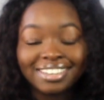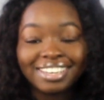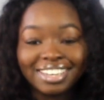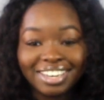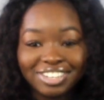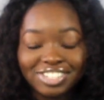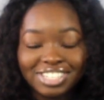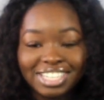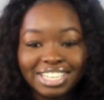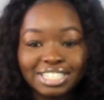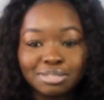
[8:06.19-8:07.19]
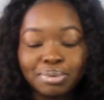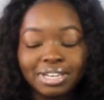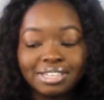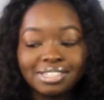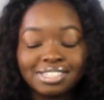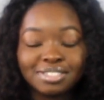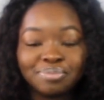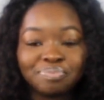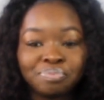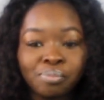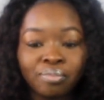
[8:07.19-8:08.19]
He understands piece.
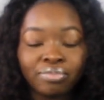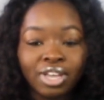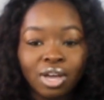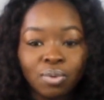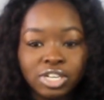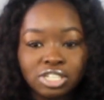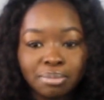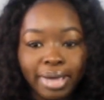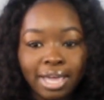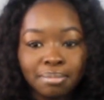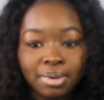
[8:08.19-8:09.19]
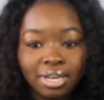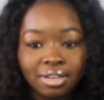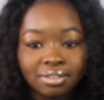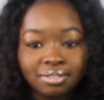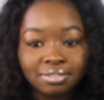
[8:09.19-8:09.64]
Where's your baby?